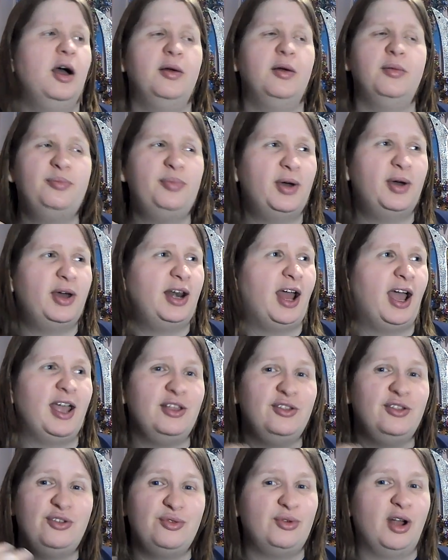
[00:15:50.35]
but I
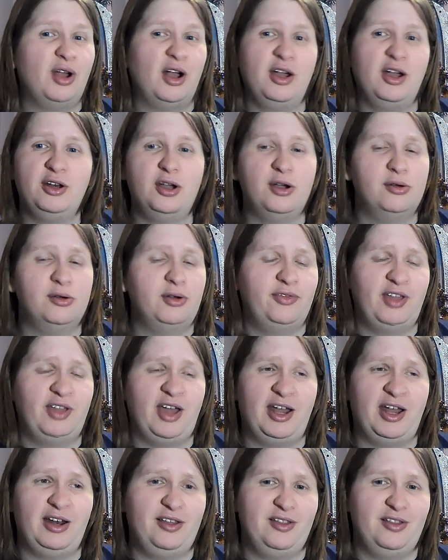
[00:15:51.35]
do not know if
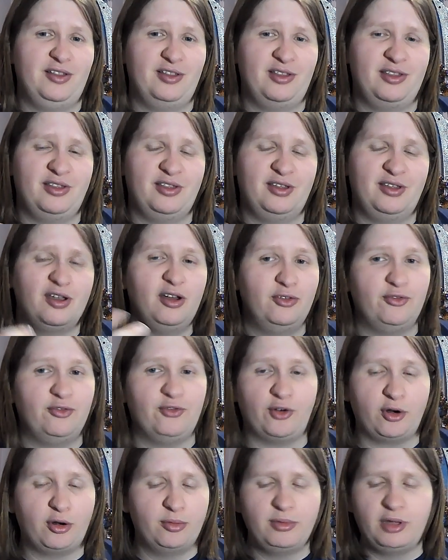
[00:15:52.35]
that is
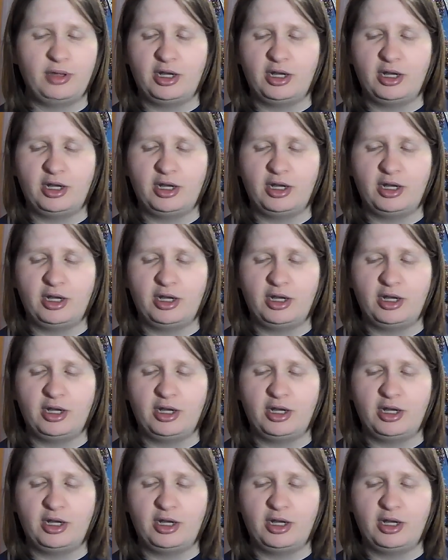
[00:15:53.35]
confirmed.